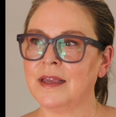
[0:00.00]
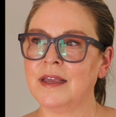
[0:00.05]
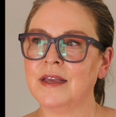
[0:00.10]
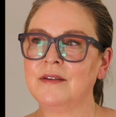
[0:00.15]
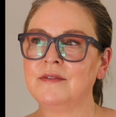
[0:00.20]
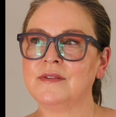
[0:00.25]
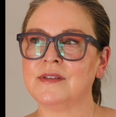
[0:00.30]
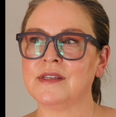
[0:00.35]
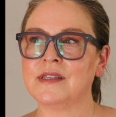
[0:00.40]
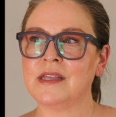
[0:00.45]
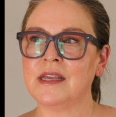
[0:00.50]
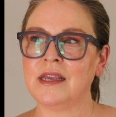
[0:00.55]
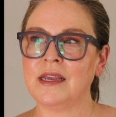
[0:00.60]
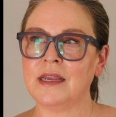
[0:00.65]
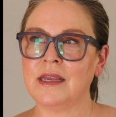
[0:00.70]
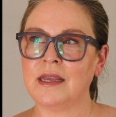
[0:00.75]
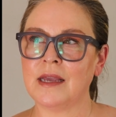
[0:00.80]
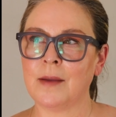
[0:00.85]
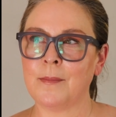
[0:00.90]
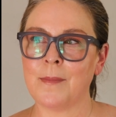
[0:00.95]
gives
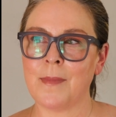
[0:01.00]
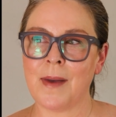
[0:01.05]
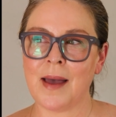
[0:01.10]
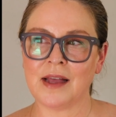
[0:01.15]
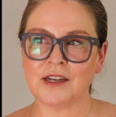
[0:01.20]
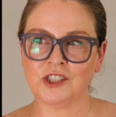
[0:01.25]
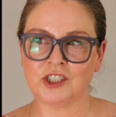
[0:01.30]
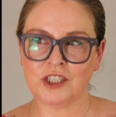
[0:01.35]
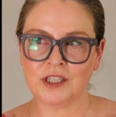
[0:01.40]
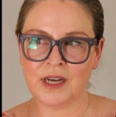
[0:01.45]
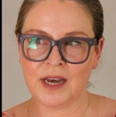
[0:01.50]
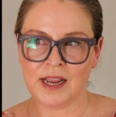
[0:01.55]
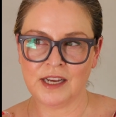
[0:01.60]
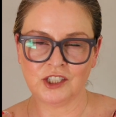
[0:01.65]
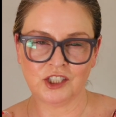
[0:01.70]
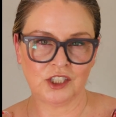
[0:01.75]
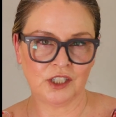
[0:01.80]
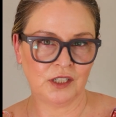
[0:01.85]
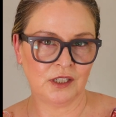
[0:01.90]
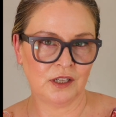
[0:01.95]
the
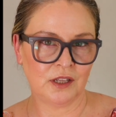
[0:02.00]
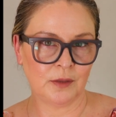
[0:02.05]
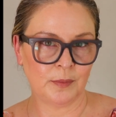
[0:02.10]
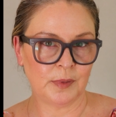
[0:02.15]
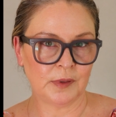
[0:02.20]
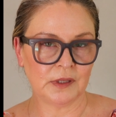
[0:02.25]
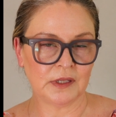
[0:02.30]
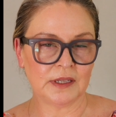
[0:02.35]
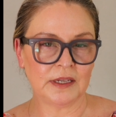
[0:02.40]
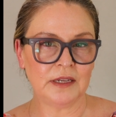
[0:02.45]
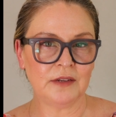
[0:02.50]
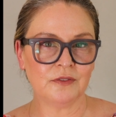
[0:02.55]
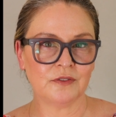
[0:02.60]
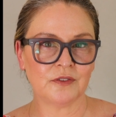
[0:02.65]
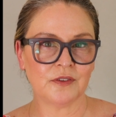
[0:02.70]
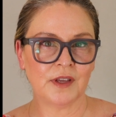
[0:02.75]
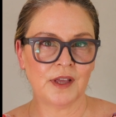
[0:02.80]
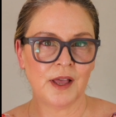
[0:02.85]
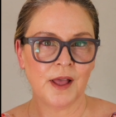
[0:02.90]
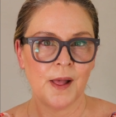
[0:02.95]
imagination the belief